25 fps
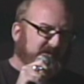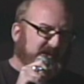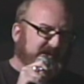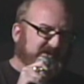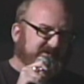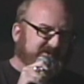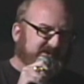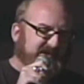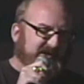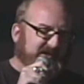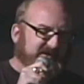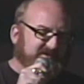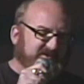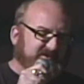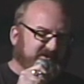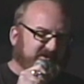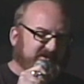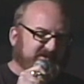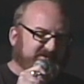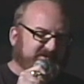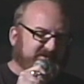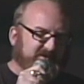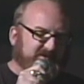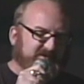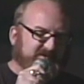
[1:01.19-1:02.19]
Los
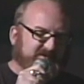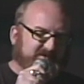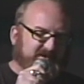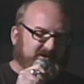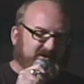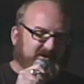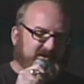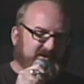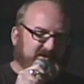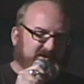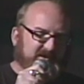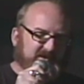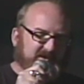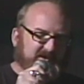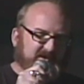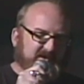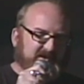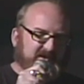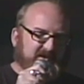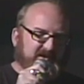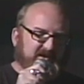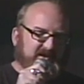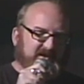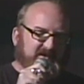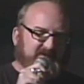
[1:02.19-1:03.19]
Angeles, so it's
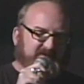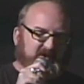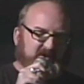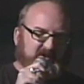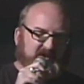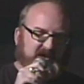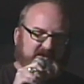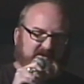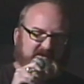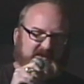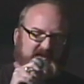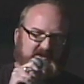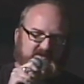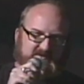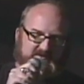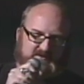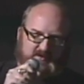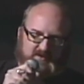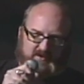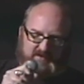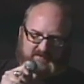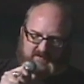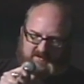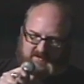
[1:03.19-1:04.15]
if you like that sort of